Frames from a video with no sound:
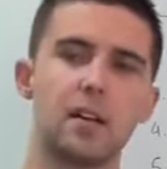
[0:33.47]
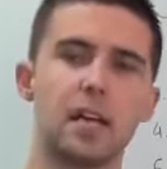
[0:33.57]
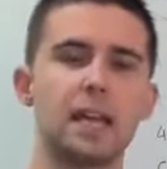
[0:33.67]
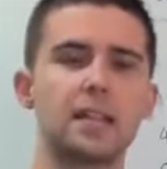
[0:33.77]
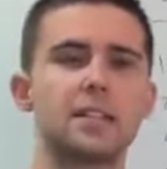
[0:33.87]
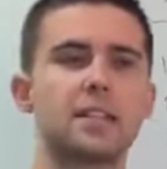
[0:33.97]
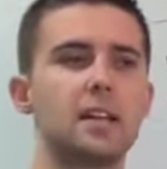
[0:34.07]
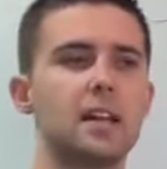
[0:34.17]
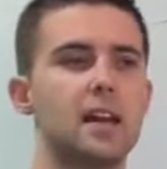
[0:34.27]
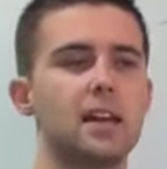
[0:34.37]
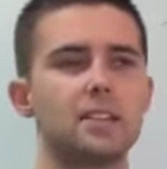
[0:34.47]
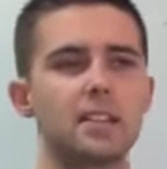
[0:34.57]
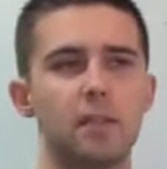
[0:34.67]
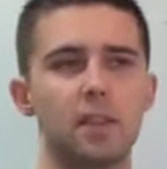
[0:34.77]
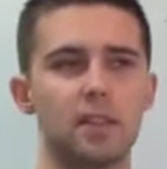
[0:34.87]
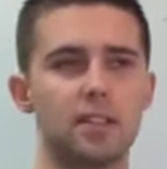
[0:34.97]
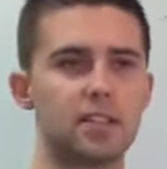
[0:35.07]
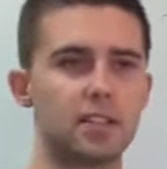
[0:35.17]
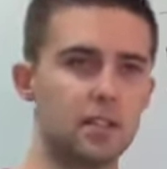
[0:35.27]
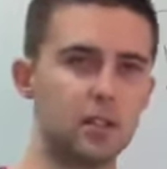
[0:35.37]
It's something
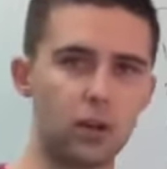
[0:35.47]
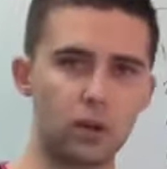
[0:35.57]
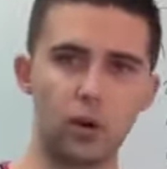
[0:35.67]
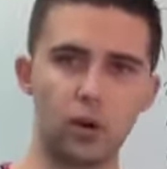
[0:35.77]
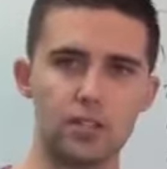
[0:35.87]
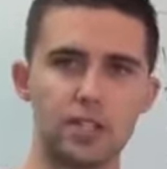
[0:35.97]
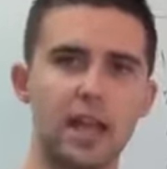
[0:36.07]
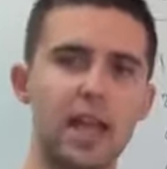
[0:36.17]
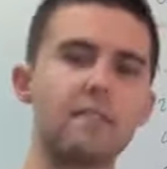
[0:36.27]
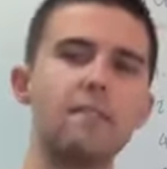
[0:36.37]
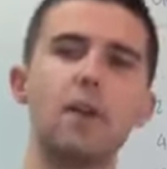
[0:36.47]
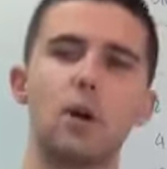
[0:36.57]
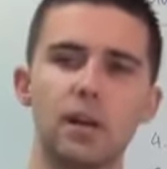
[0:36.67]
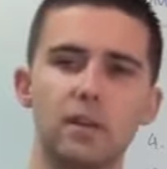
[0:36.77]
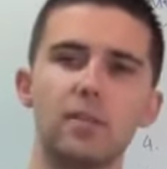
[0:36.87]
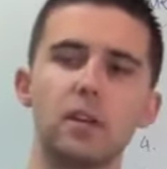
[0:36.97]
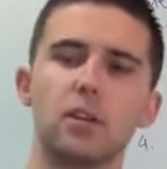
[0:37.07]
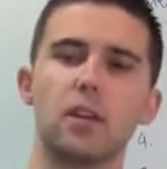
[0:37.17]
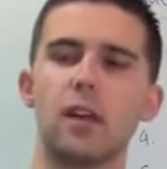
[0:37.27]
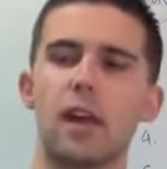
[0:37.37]
that's low cost and very
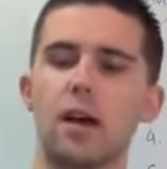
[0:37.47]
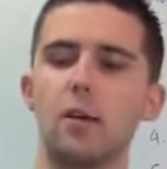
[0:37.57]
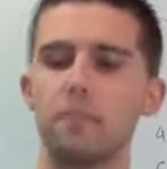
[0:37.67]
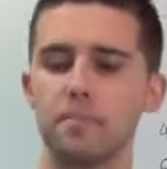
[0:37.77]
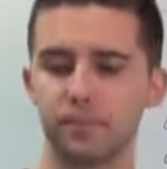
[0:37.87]
efficient. Now,